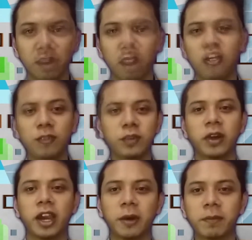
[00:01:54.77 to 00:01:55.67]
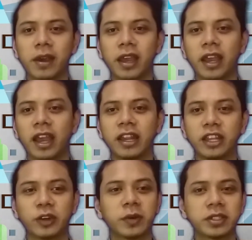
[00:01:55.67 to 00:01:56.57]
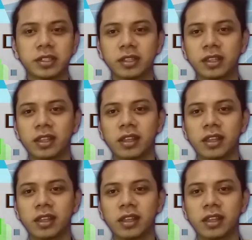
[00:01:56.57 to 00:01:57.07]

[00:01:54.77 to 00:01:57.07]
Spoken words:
If you have any question,